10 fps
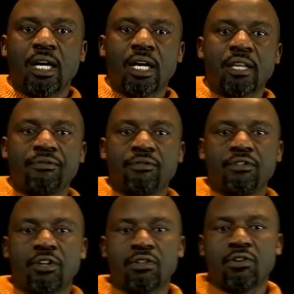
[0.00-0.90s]
If you've
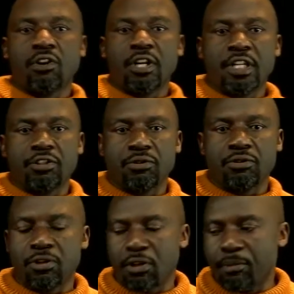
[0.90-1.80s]
not gone into
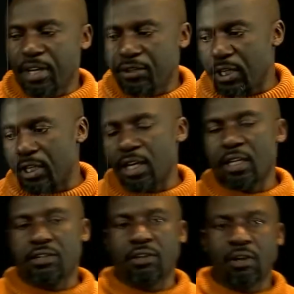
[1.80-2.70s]

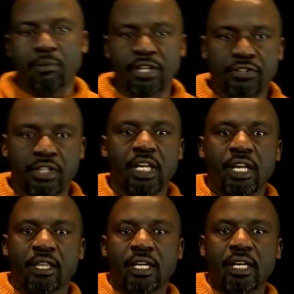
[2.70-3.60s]
trigonometry,
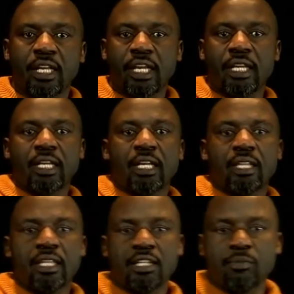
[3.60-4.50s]
then again,
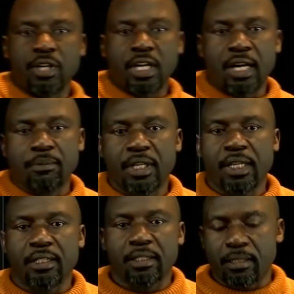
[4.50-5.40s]
this becomes a
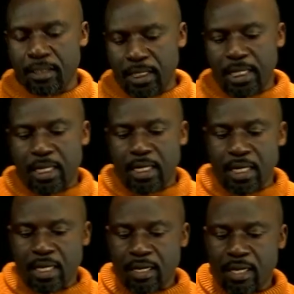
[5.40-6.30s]
little
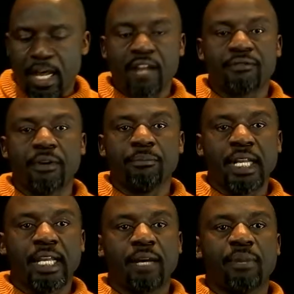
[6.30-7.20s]

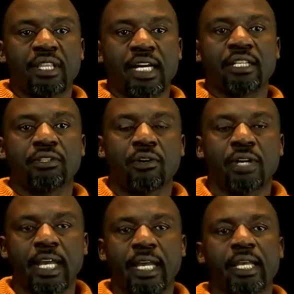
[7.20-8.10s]
unfamiliar, but that is
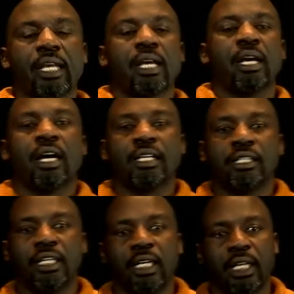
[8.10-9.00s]
okay
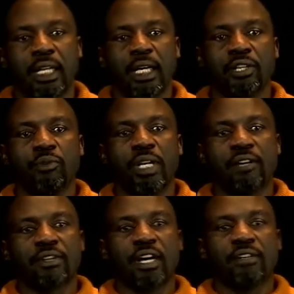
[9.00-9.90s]
until you will
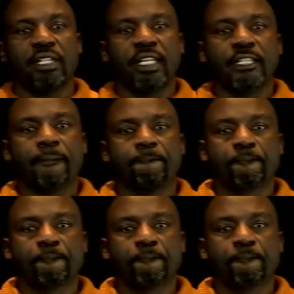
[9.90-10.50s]
have covered this.